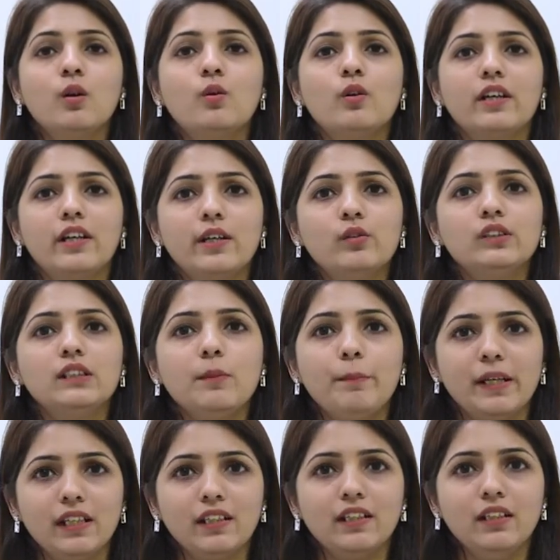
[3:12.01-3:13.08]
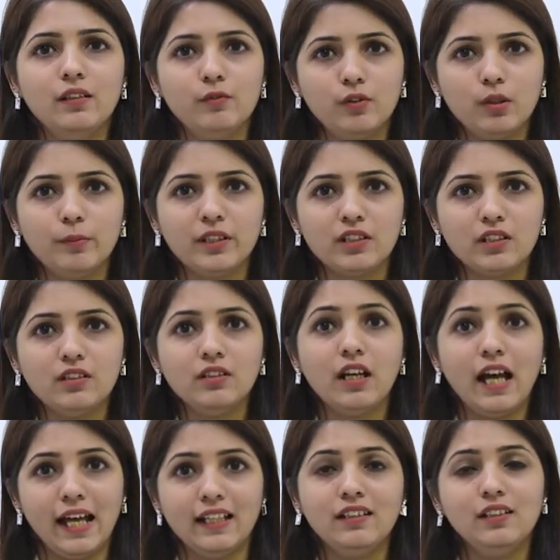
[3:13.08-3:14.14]
to reduce the pain and inflammation
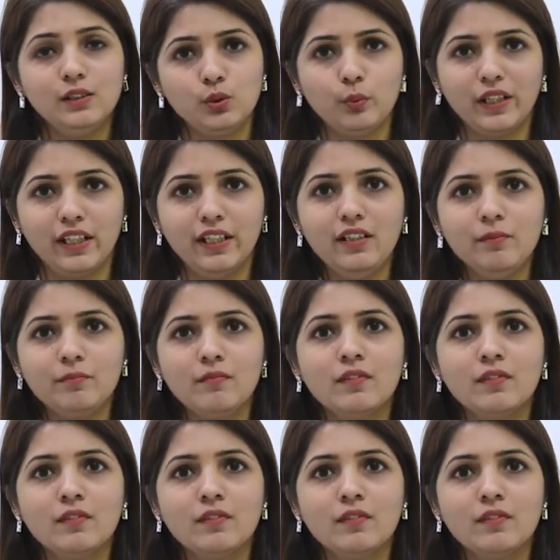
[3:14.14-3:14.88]
and the swelling,